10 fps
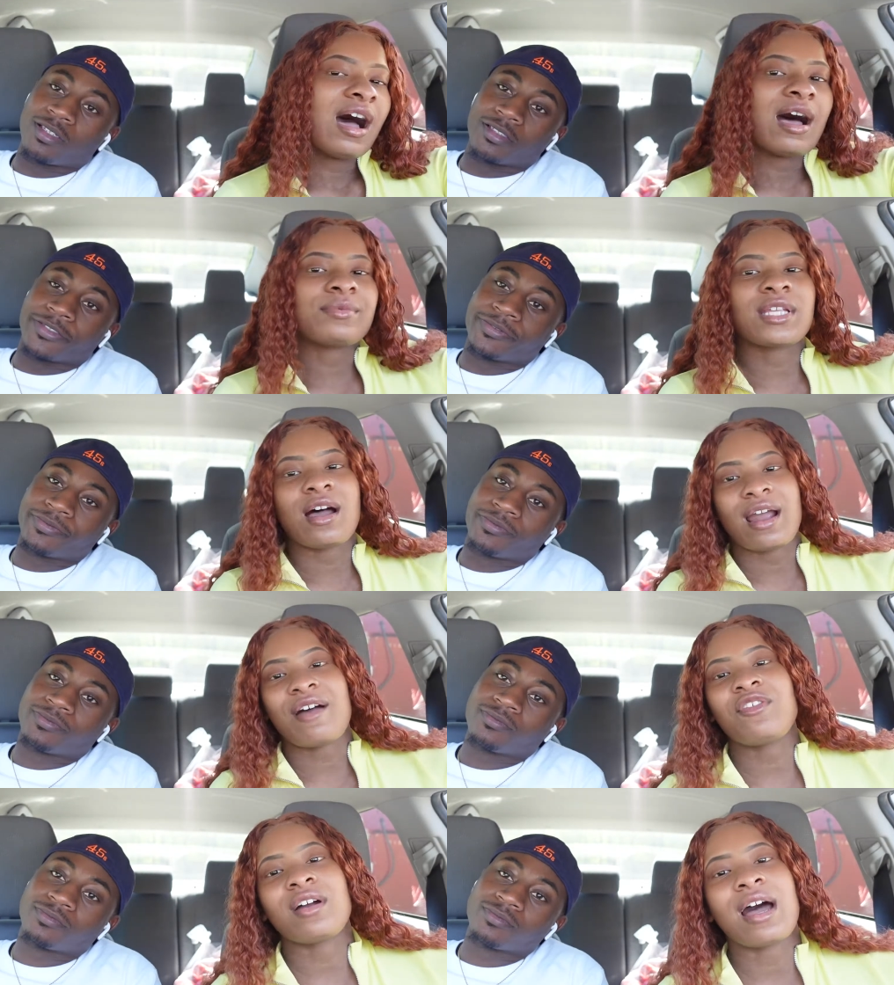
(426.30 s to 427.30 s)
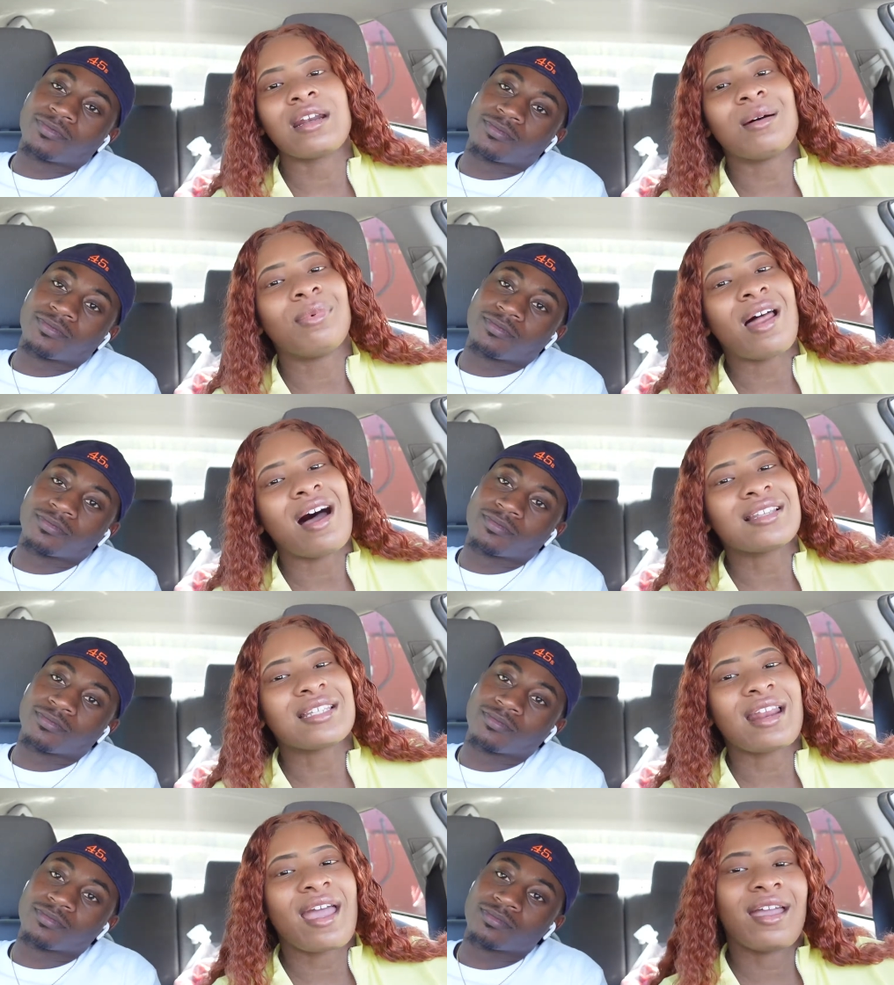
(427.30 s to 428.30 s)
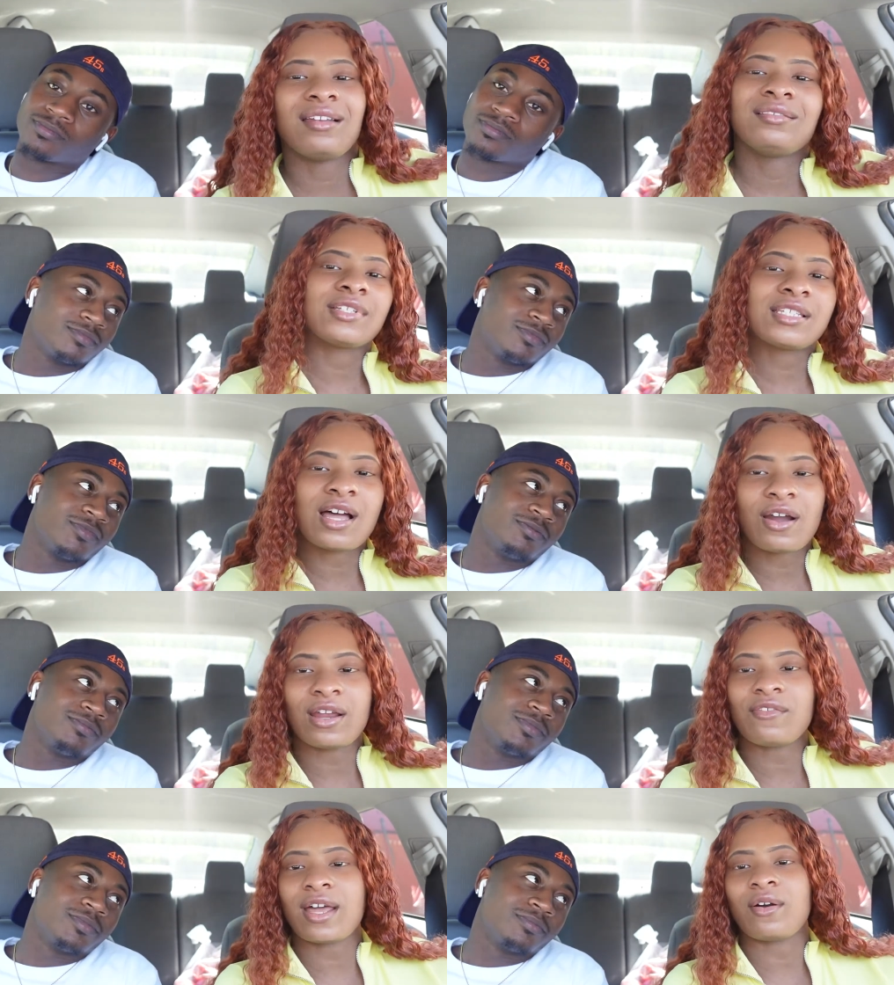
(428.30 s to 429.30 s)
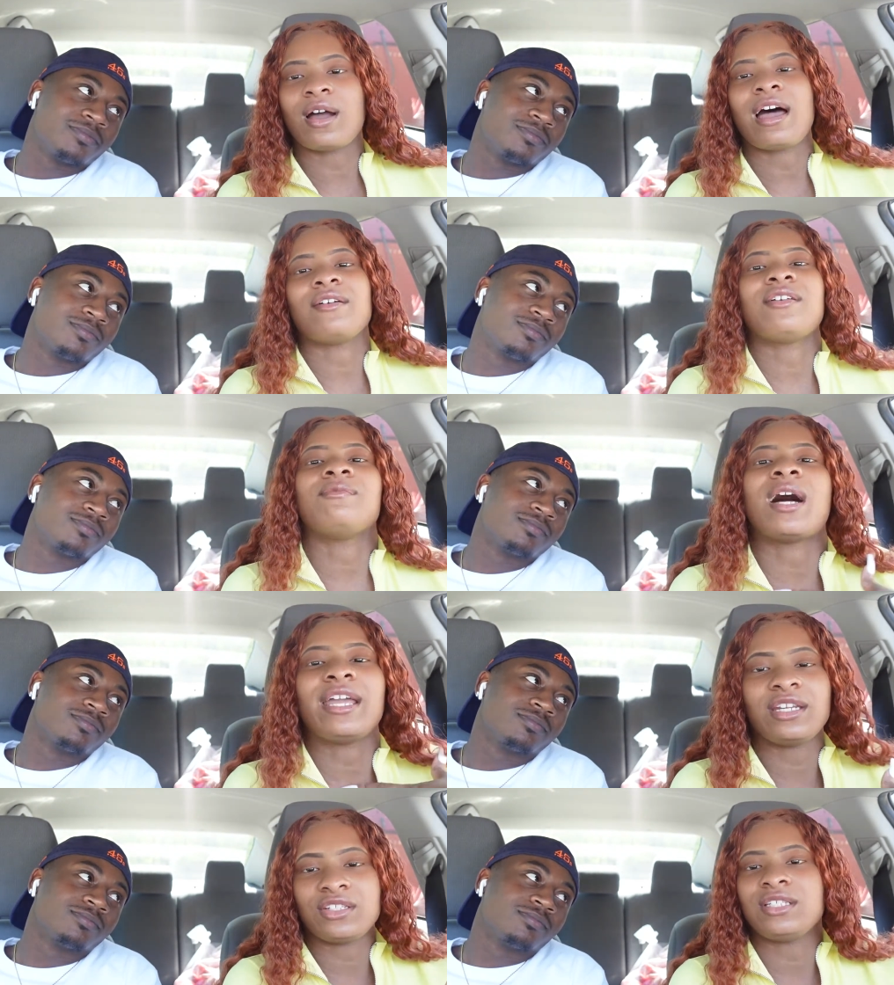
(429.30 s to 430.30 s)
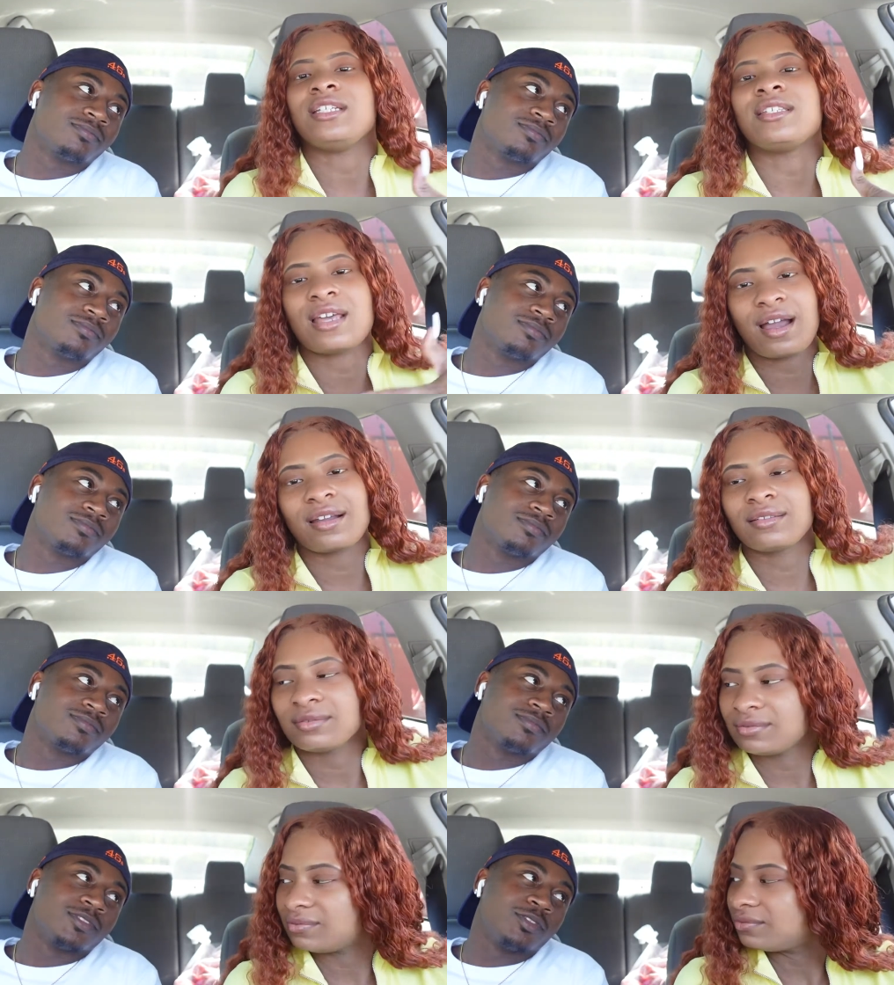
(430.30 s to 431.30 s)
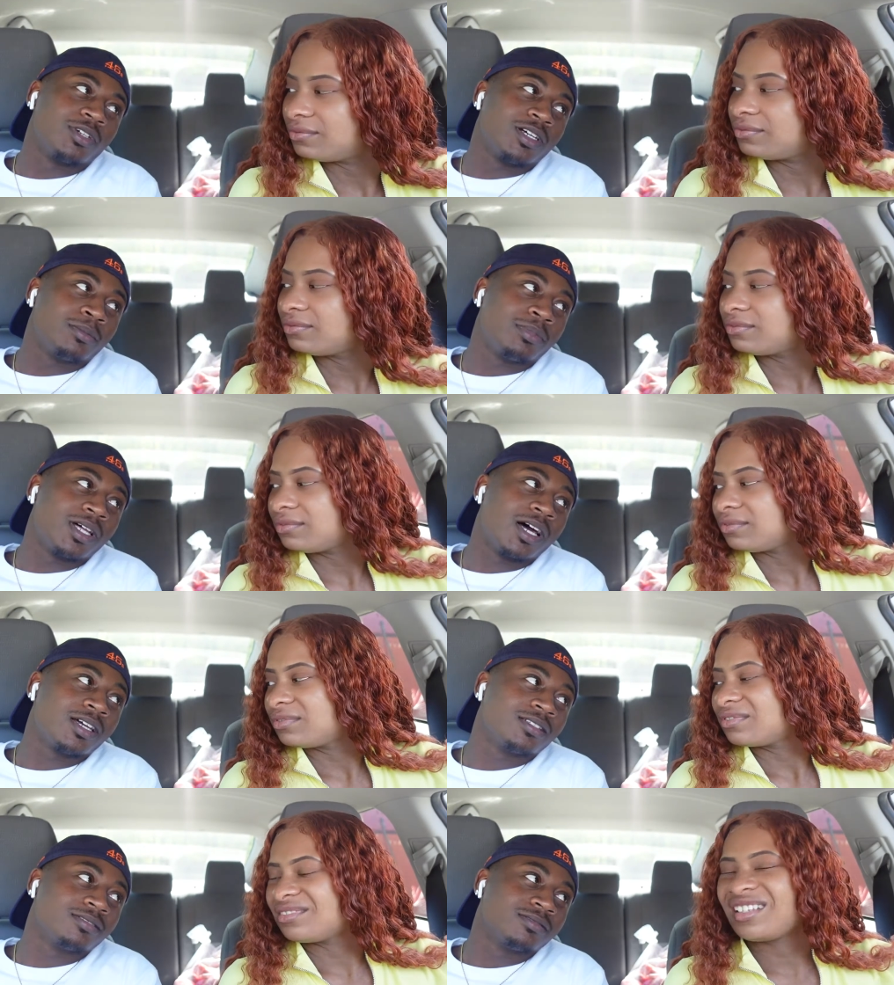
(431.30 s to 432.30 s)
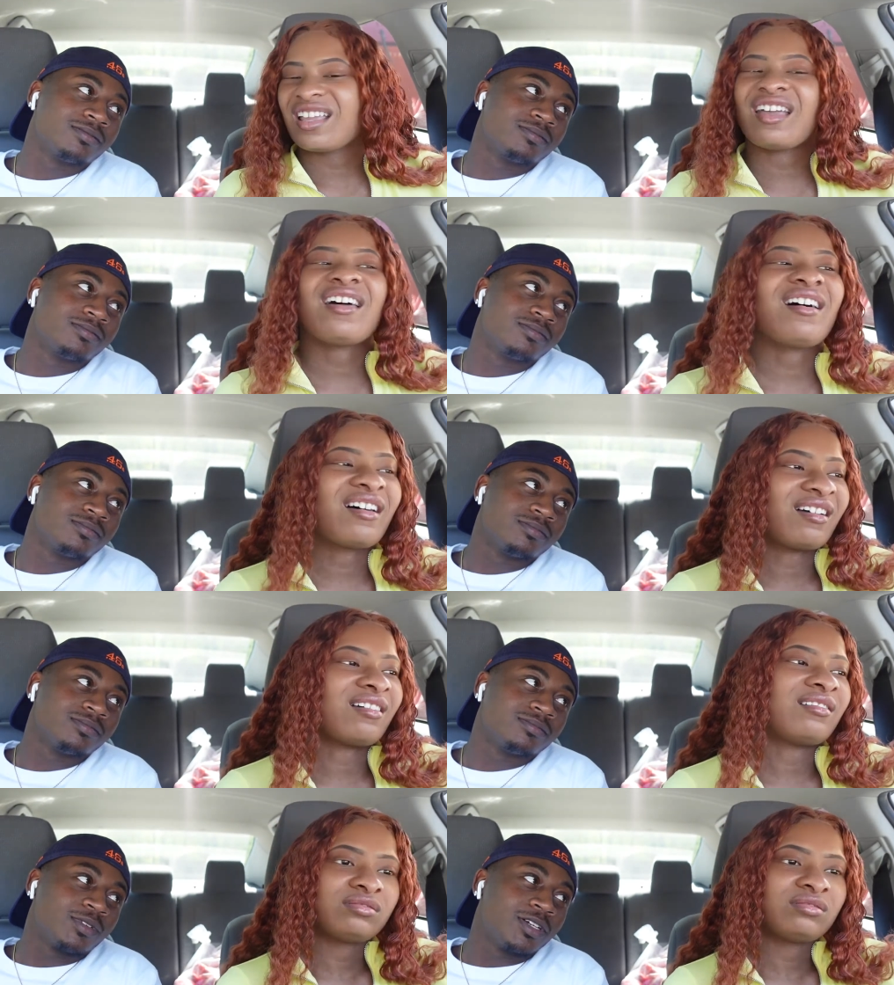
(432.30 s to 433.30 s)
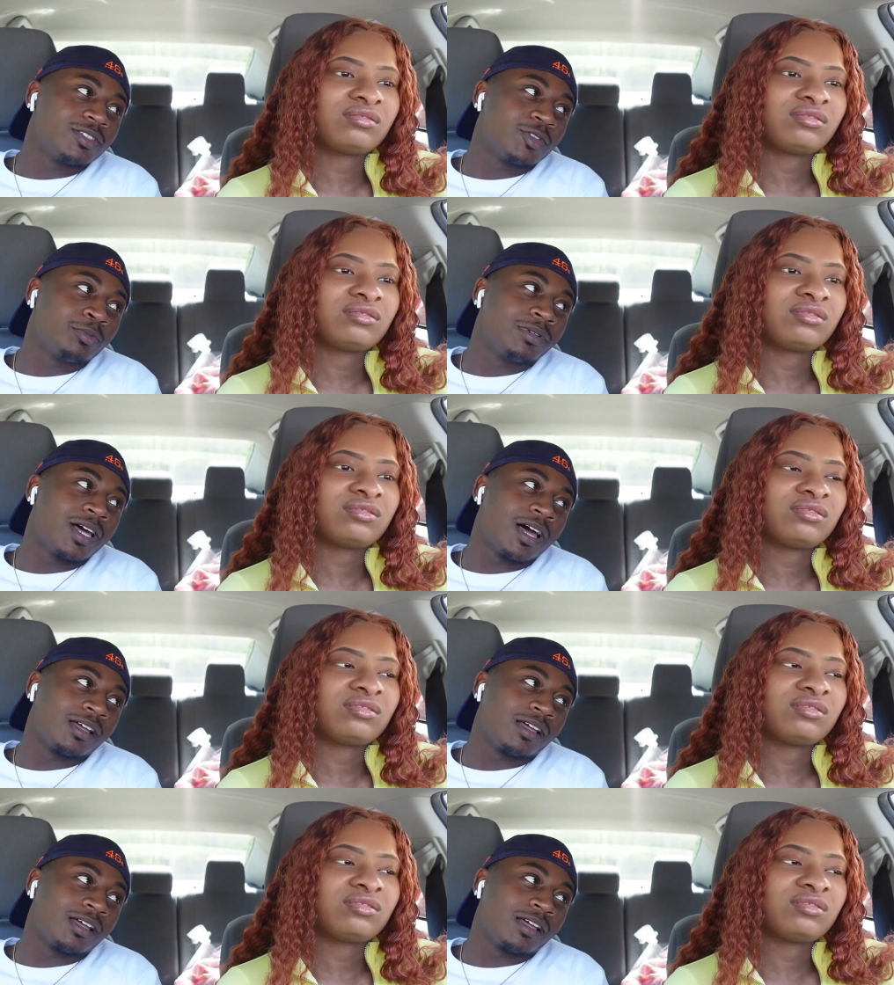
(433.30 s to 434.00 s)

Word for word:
Speaker 1: Yeah. I'm sorry, I feel kind of blah today. Sorry if I don't have my energy's not.
Speaker 2: Kind of blah.
Speaker 1: Yeah.
Speaker 2: I ain't so black.